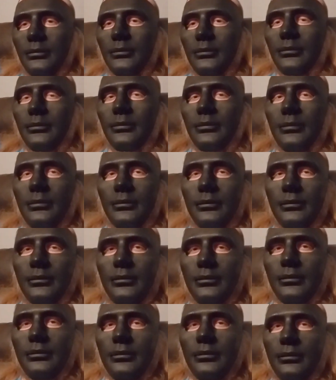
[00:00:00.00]
For
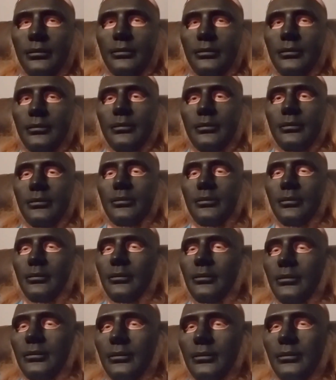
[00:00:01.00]
what? My
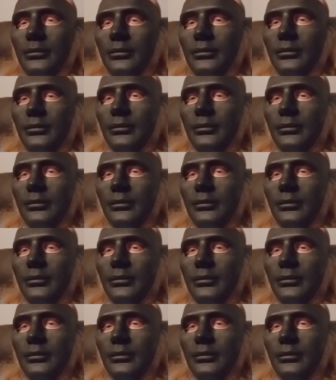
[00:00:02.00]
device?